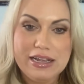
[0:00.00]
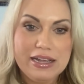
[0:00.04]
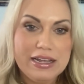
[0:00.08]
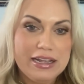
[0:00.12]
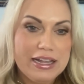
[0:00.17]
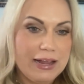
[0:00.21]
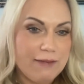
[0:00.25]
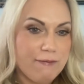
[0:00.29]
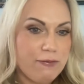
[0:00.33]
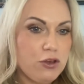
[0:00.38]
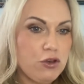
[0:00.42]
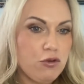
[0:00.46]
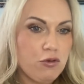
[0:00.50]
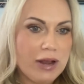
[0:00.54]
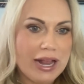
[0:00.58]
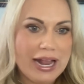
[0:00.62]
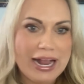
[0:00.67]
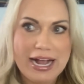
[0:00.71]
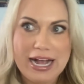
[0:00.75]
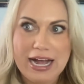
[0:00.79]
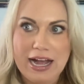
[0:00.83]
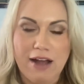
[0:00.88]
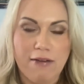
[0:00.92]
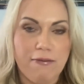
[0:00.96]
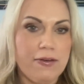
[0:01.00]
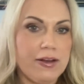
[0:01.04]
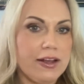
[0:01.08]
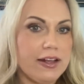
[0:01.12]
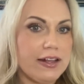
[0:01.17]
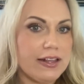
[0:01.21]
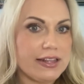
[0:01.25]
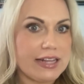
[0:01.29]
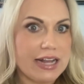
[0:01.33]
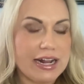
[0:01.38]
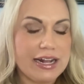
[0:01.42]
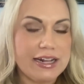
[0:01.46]
If you have
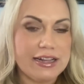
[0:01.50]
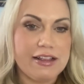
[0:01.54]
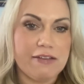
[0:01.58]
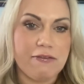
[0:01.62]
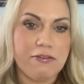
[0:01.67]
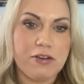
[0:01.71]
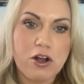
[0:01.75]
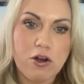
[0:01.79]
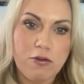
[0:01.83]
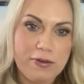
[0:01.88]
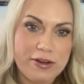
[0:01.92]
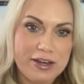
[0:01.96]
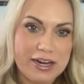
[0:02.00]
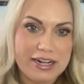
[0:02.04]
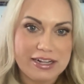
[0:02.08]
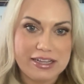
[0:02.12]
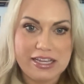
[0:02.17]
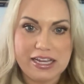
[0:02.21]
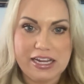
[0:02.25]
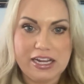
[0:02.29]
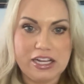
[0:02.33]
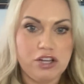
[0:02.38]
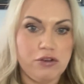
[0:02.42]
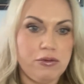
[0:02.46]
signs of COVID-19,